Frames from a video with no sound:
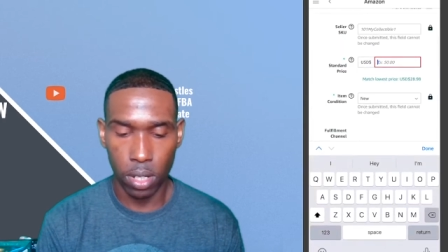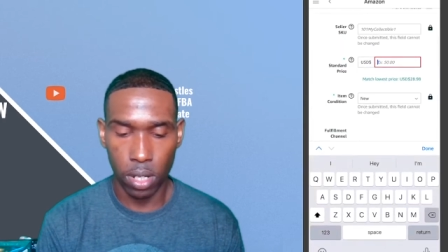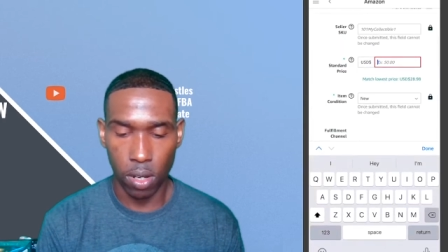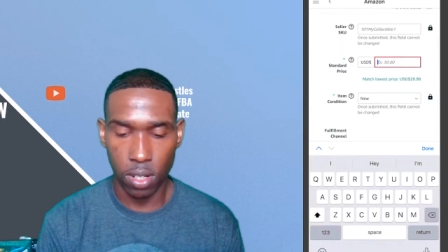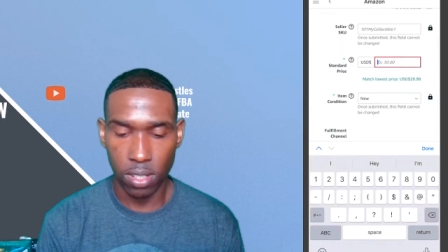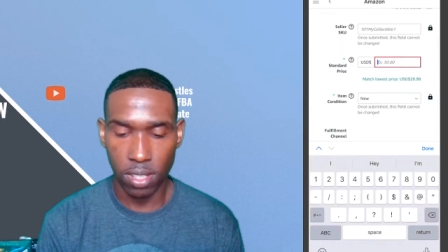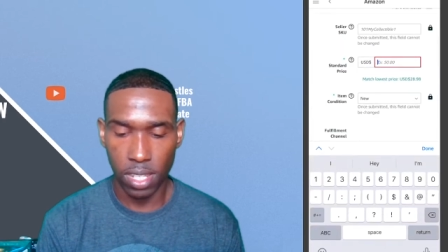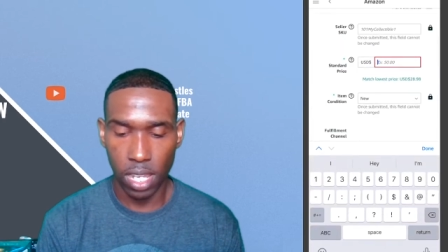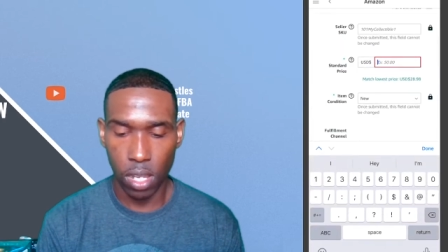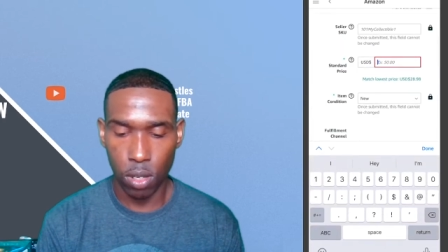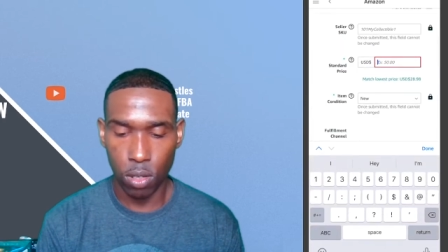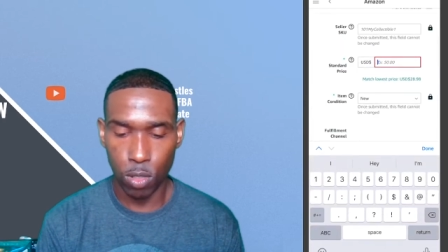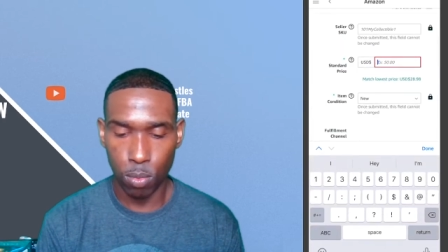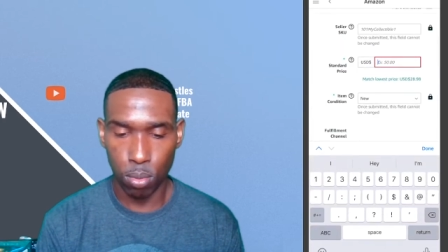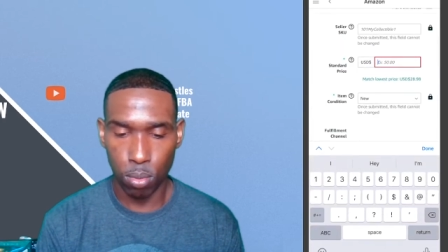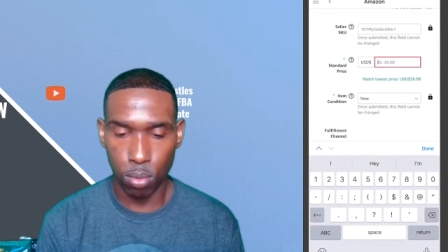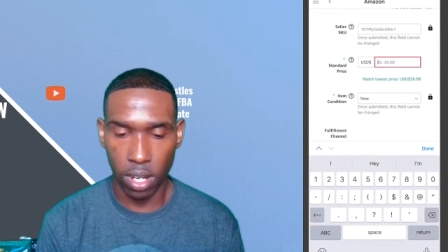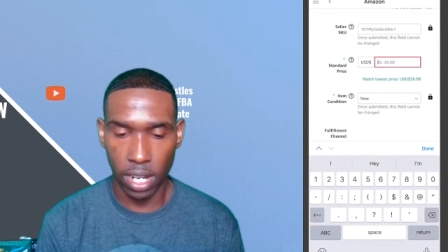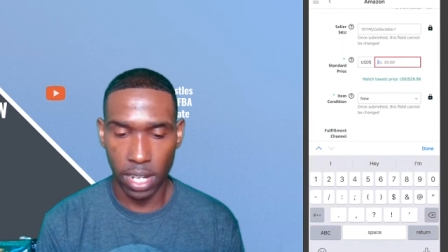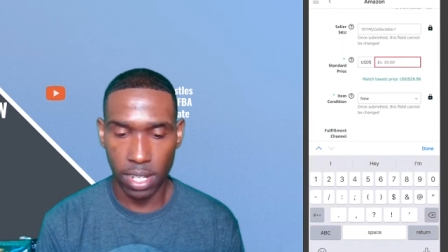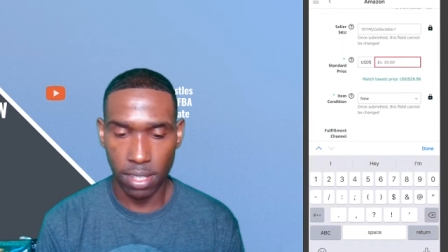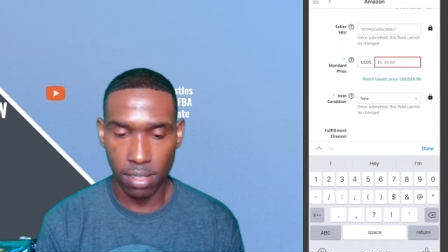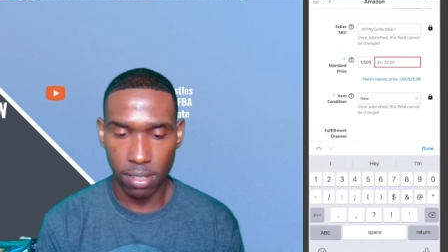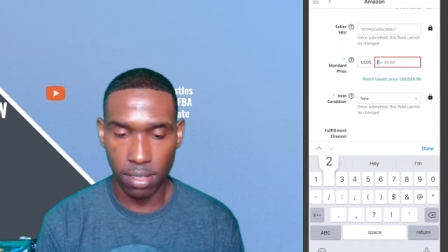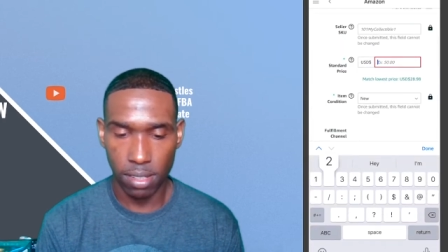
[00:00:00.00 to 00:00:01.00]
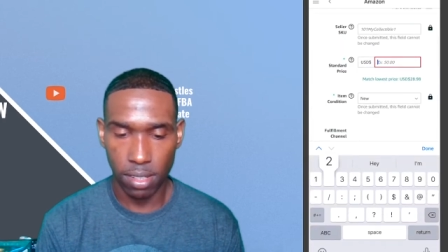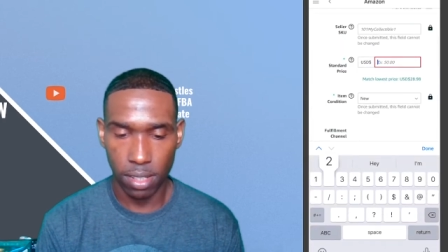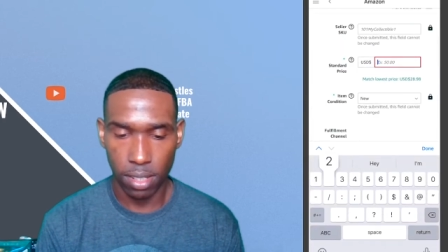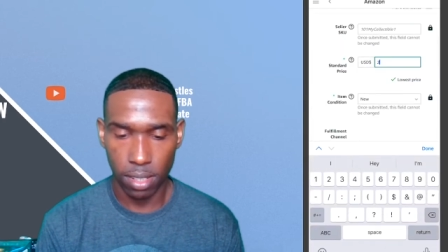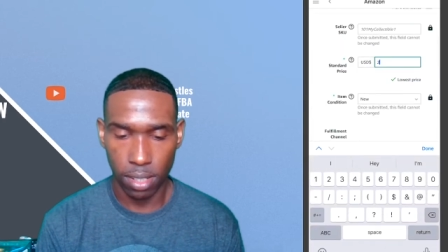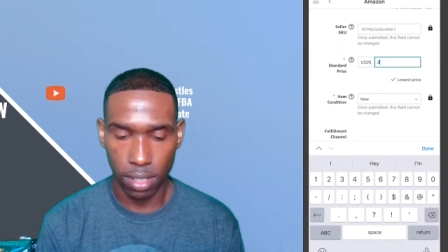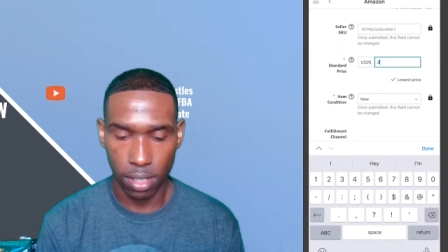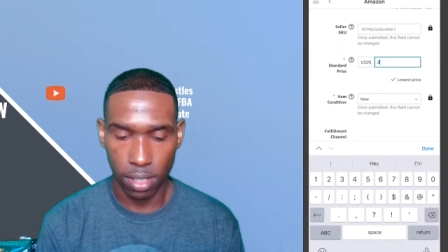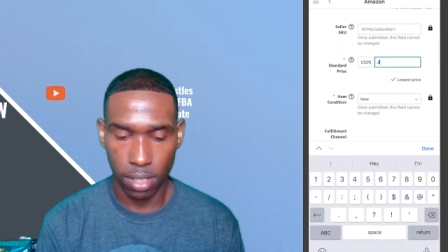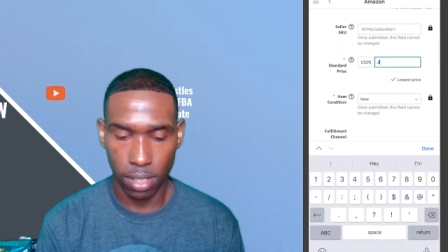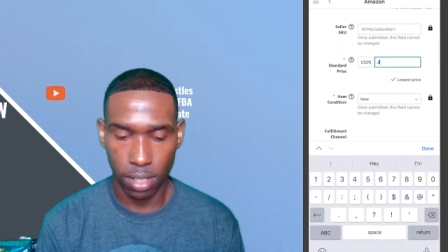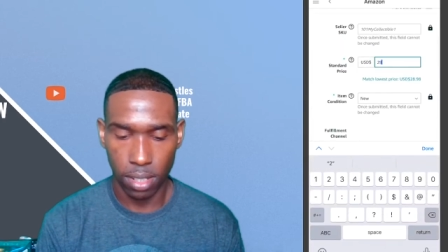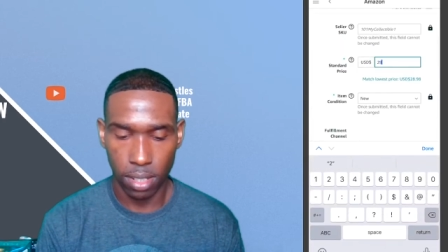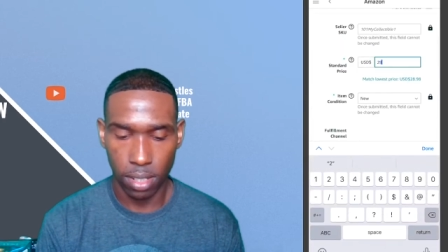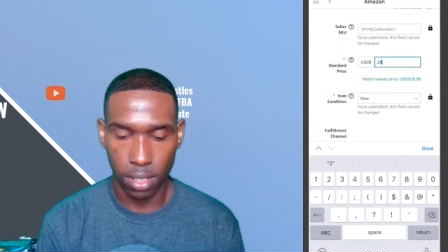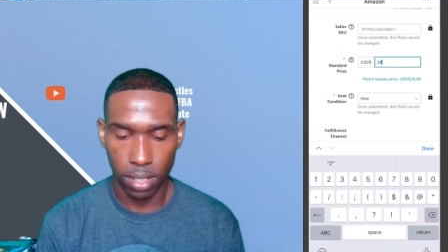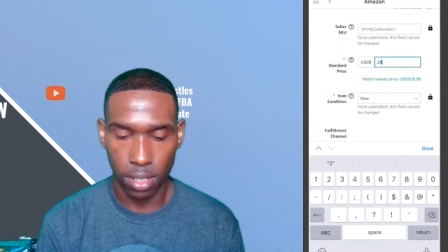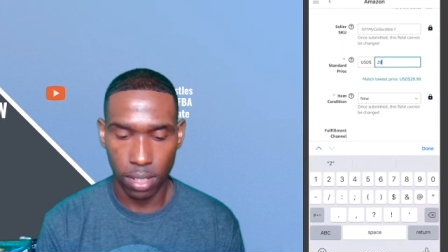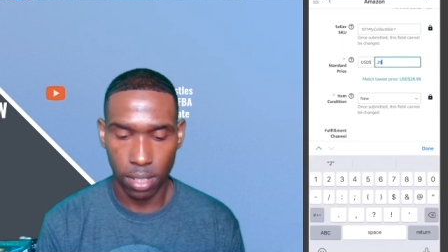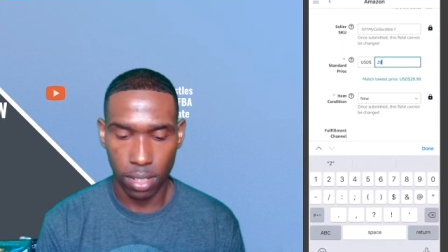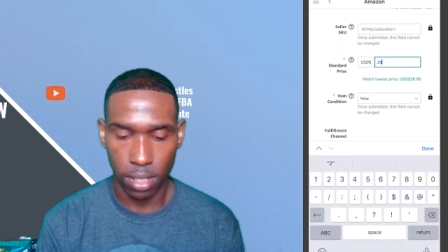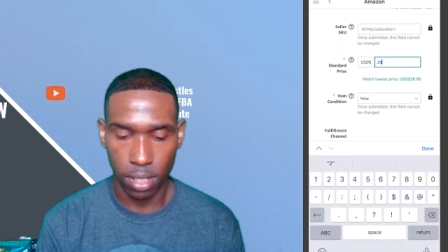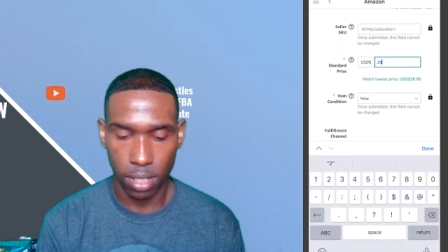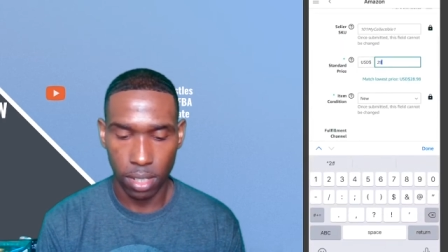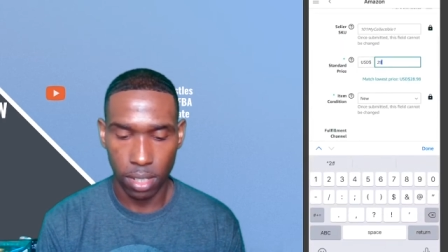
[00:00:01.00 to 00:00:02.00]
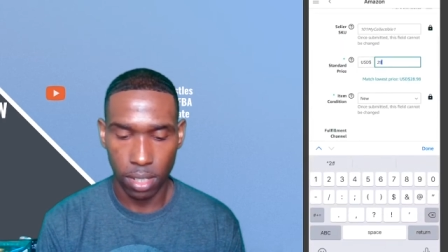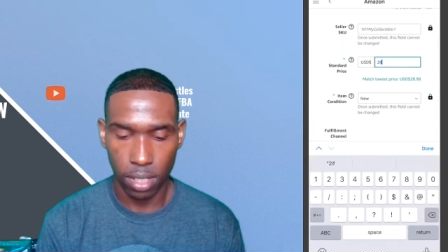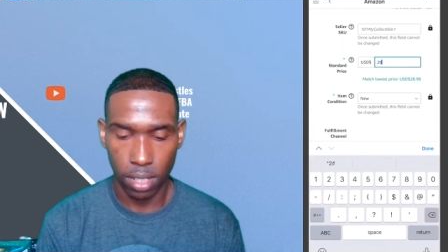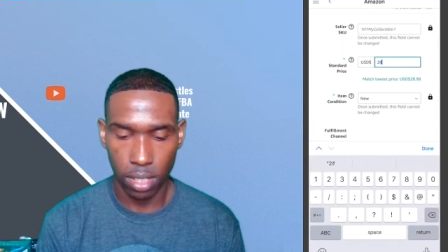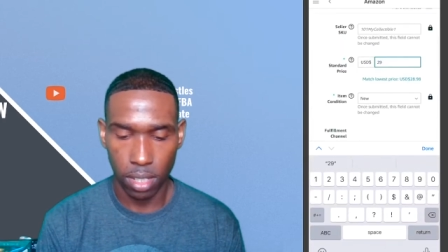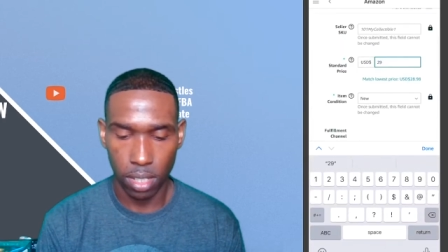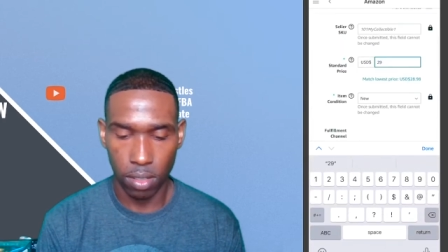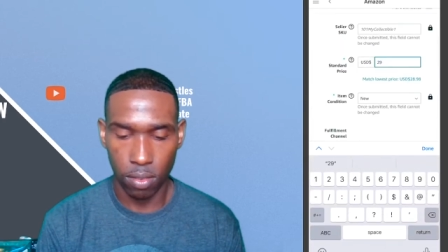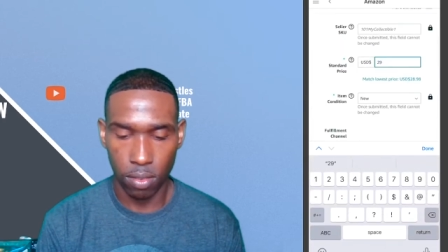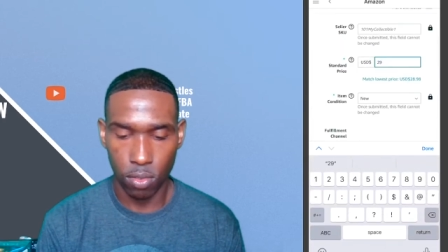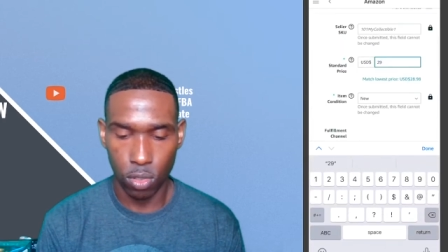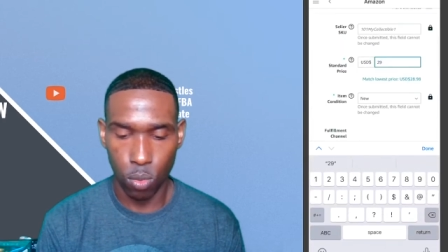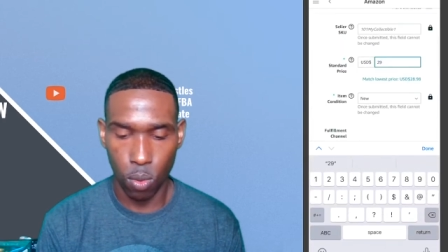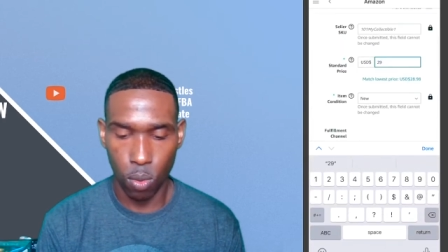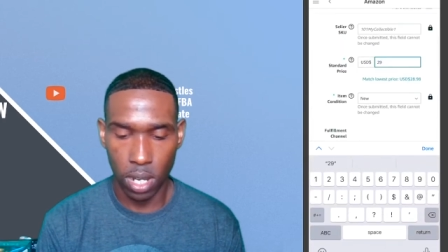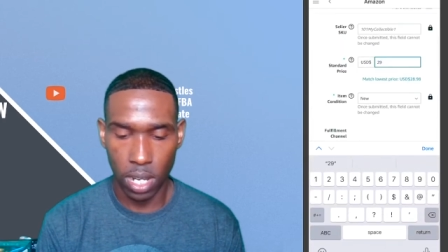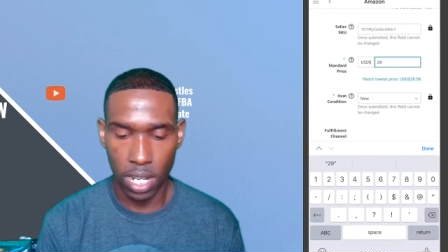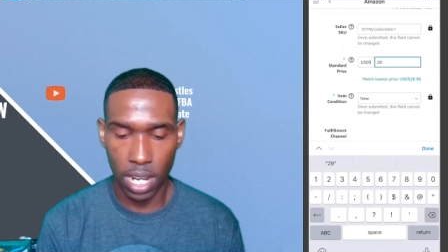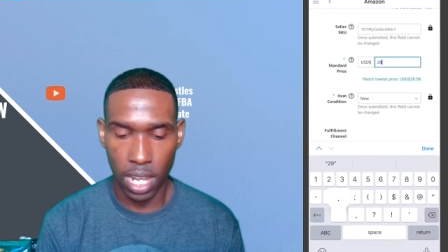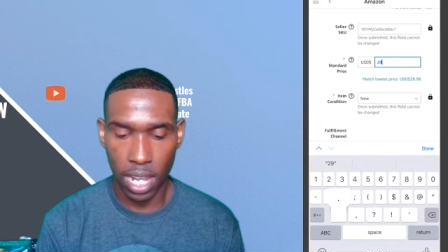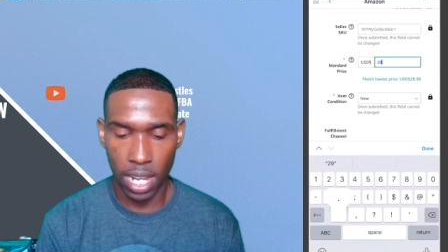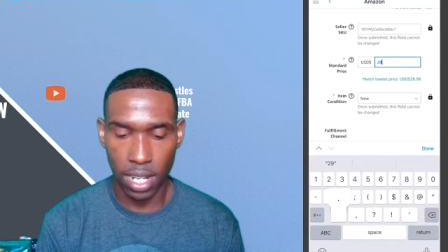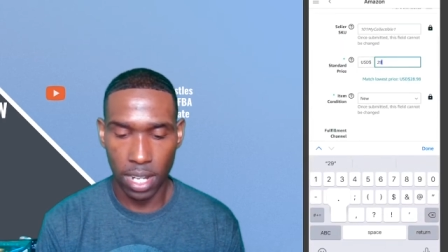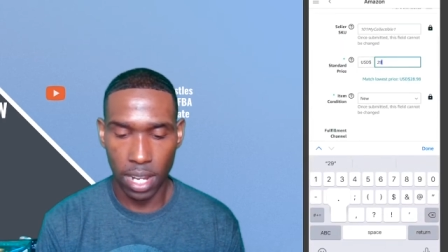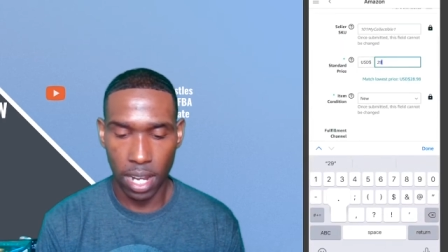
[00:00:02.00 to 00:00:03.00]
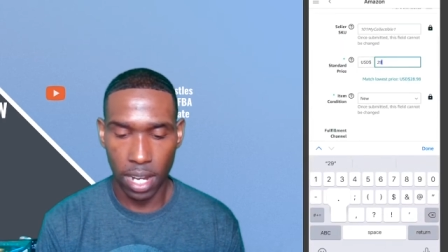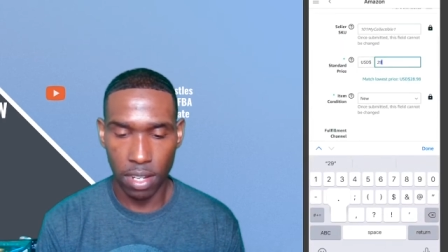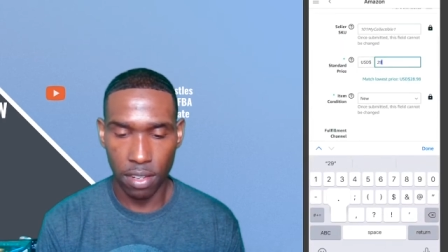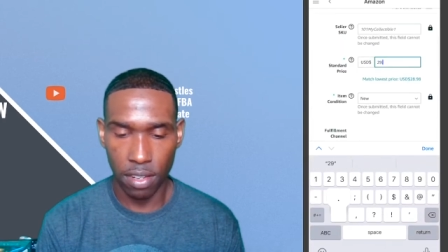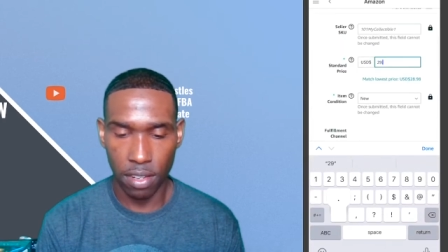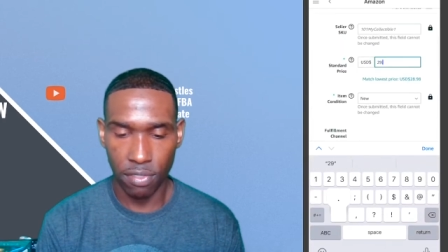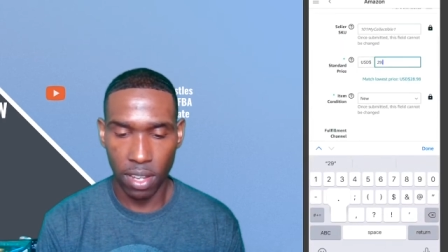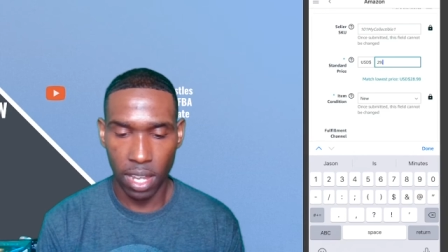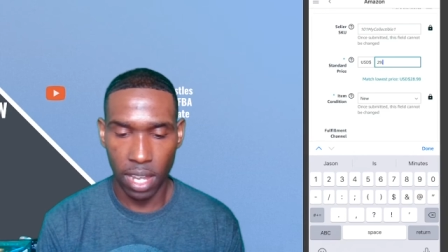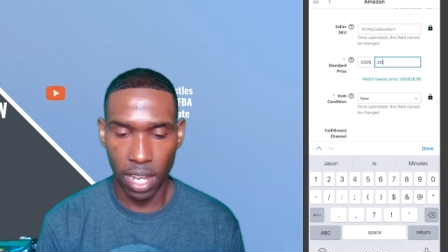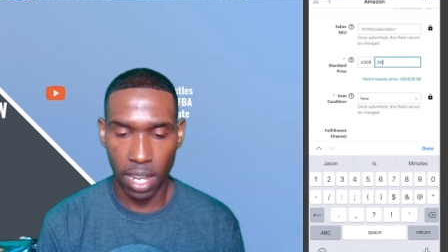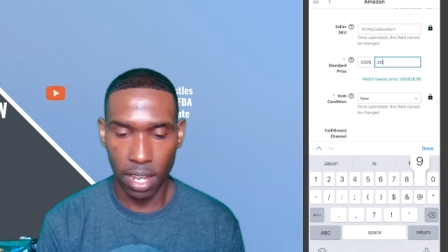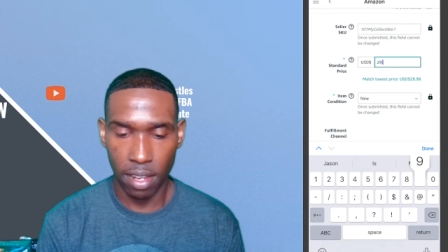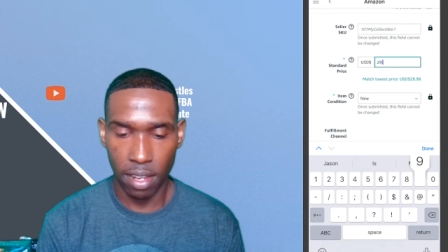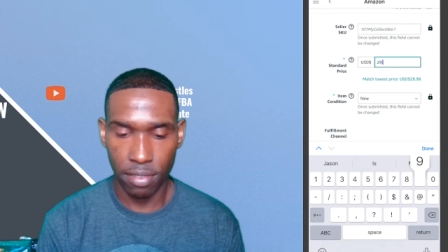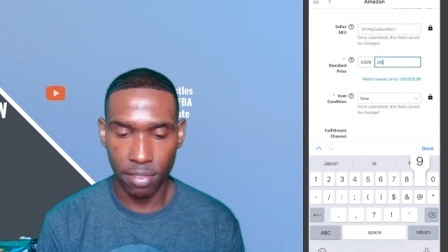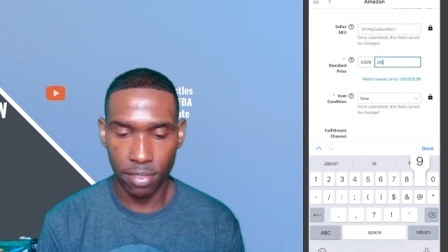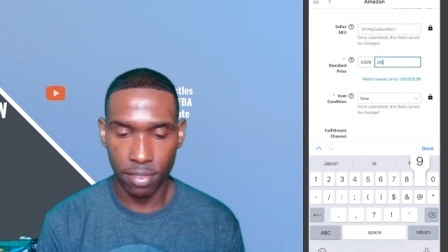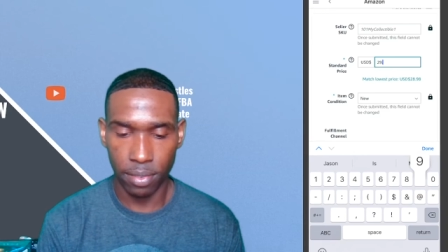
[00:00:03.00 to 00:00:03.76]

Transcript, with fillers: our sales price of $29.95.